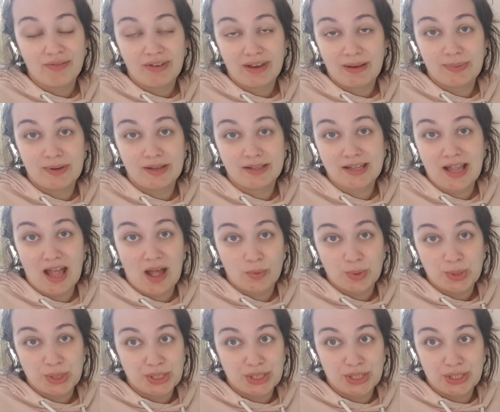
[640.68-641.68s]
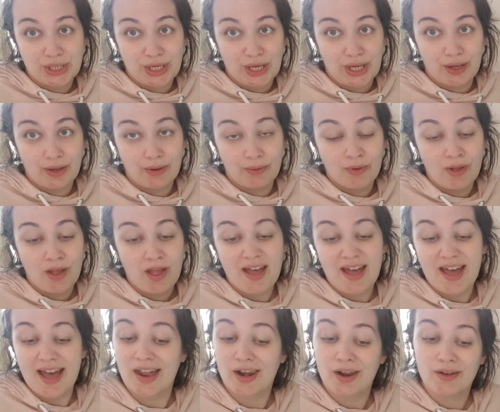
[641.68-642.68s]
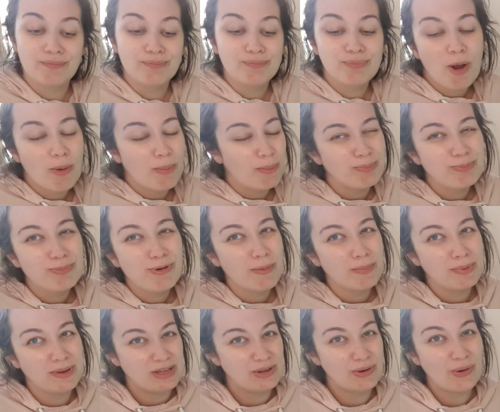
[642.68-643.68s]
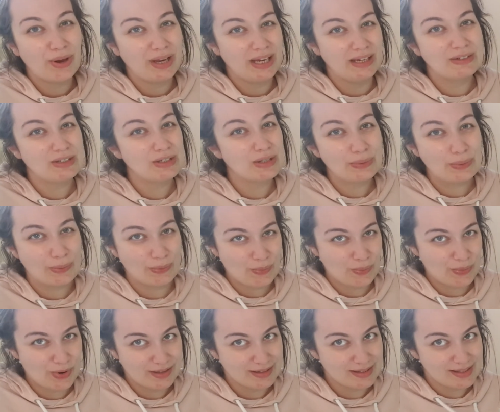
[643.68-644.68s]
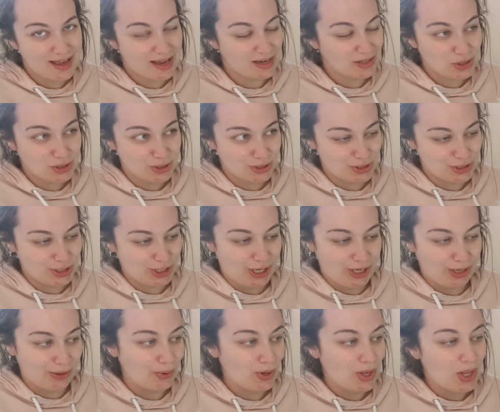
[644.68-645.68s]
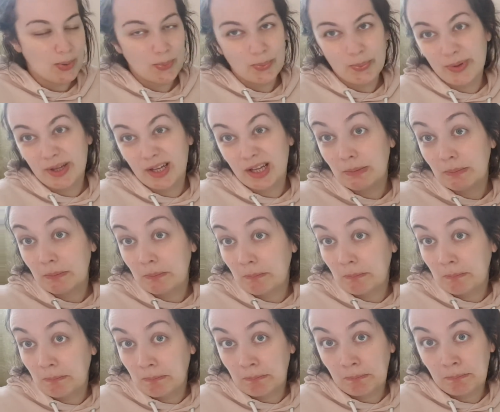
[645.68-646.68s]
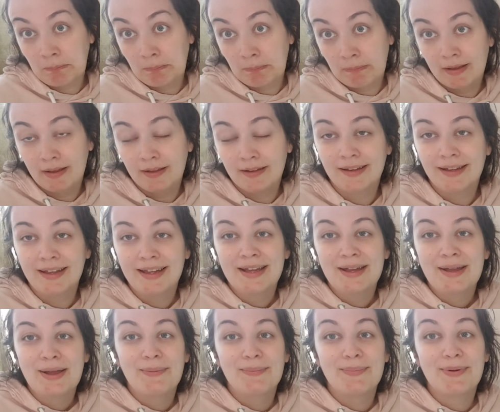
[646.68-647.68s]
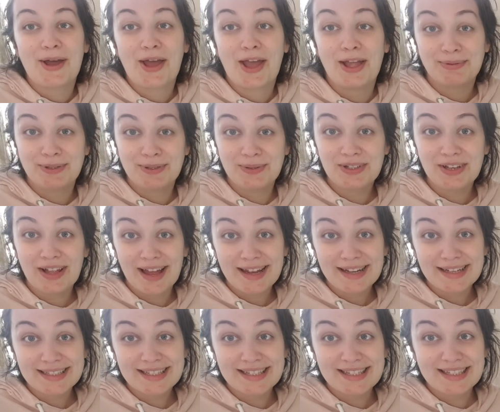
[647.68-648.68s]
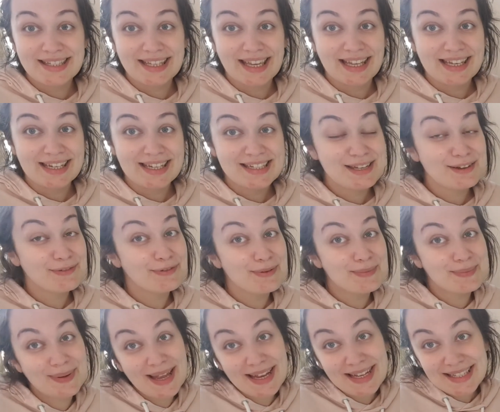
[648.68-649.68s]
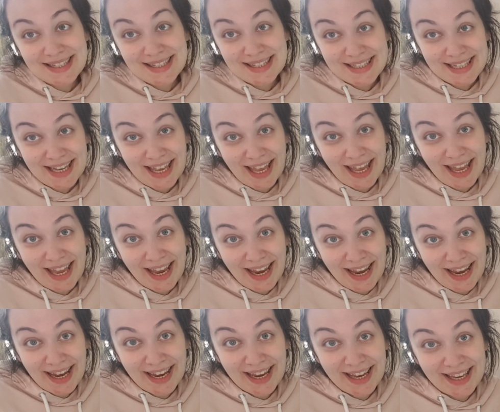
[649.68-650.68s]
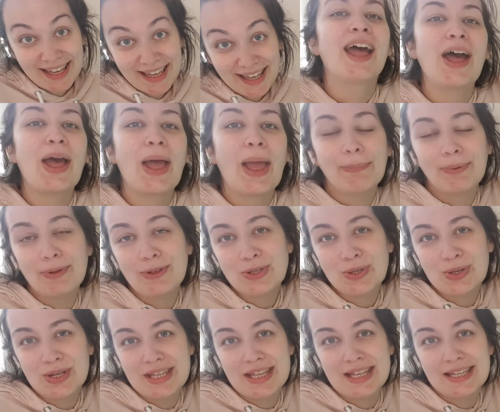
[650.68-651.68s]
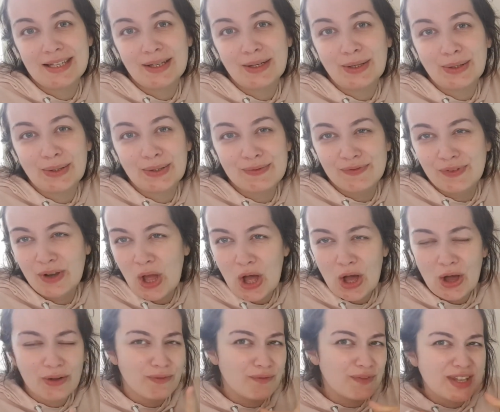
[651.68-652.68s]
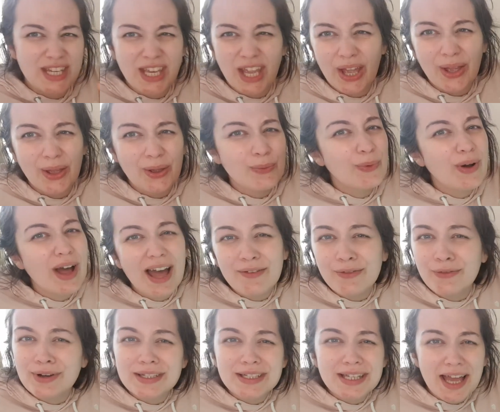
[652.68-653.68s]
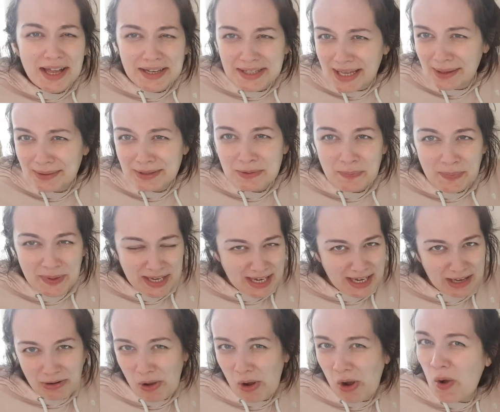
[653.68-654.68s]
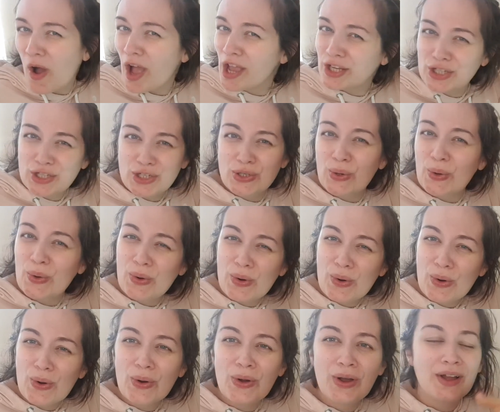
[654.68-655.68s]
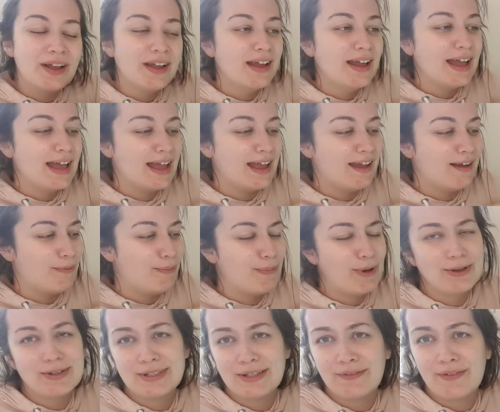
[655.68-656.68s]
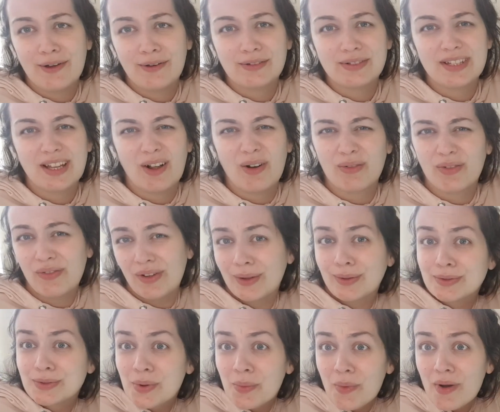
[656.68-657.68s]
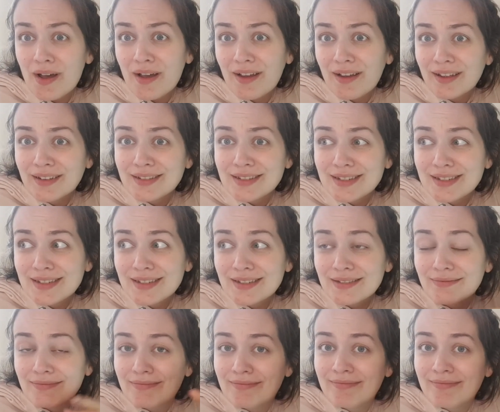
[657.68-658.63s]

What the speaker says: plus hours to do, and I've probably not even done all the words that I should do, but I hope you like sitting in a different place today. Hope you enjoyed this little vlog video, whatever it turned out to be, not quite sure. Mostly focusing on filter words.